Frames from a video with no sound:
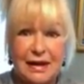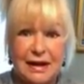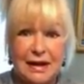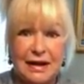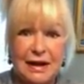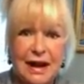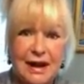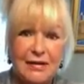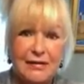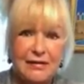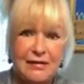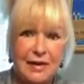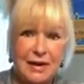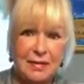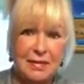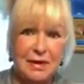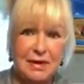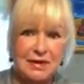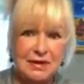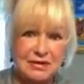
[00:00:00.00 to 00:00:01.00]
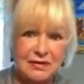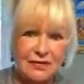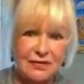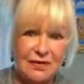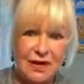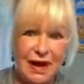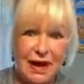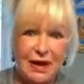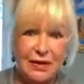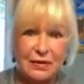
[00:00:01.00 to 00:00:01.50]
got a lovely bunch
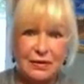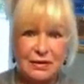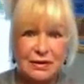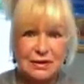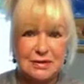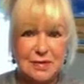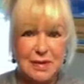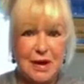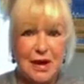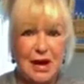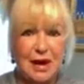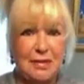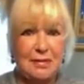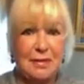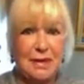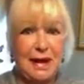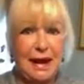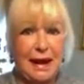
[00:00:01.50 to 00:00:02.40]
of flowers behind